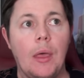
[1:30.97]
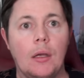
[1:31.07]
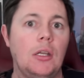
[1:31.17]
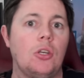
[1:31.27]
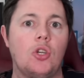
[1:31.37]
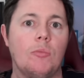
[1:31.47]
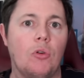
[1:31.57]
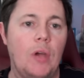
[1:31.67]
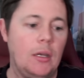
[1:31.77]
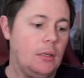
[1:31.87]
linked to him
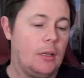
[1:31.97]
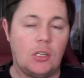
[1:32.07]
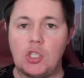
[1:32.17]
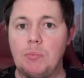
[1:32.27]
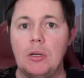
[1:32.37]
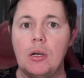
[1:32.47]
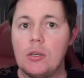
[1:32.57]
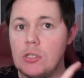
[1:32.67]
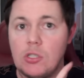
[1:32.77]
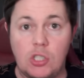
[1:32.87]
already, like
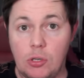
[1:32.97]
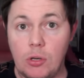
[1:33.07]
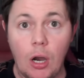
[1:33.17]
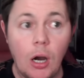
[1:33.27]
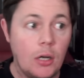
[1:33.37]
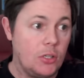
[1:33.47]
Spurs and Stuttgart.